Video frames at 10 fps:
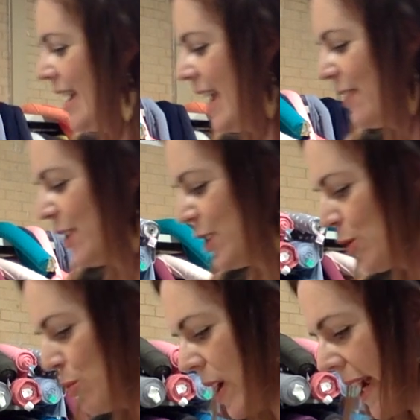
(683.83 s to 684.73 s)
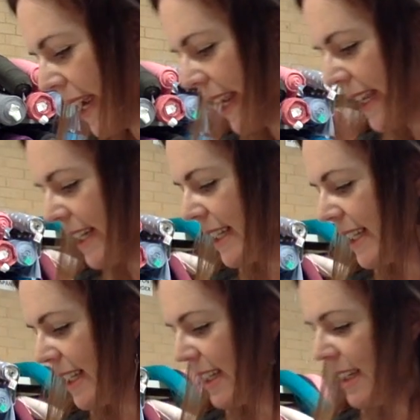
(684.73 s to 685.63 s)
Heathered grey.
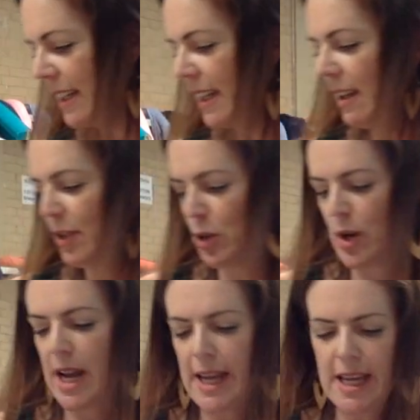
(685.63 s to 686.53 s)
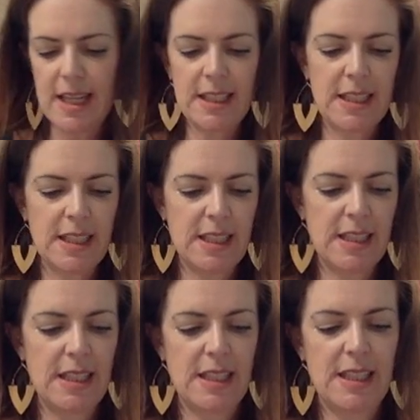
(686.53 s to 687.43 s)
I love a grey.
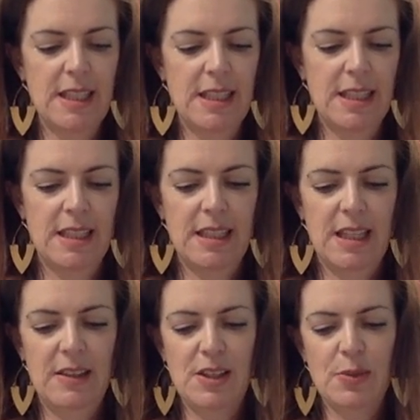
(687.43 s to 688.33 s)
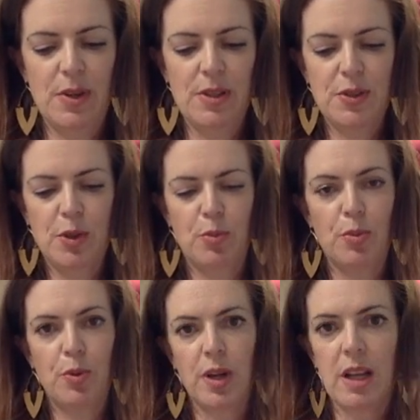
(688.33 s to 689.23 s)
And this one's super
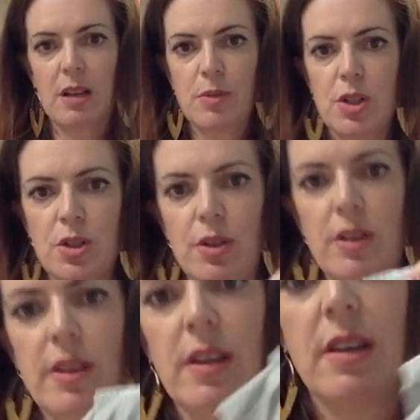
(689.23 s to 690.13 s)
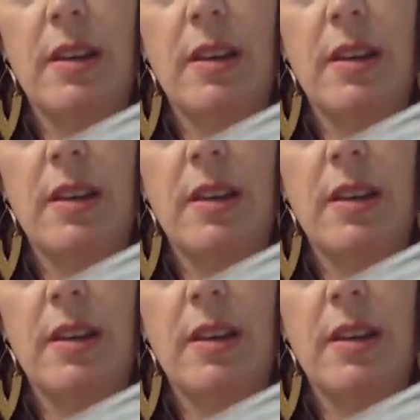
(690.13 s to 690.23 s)
pretty. Let me show you the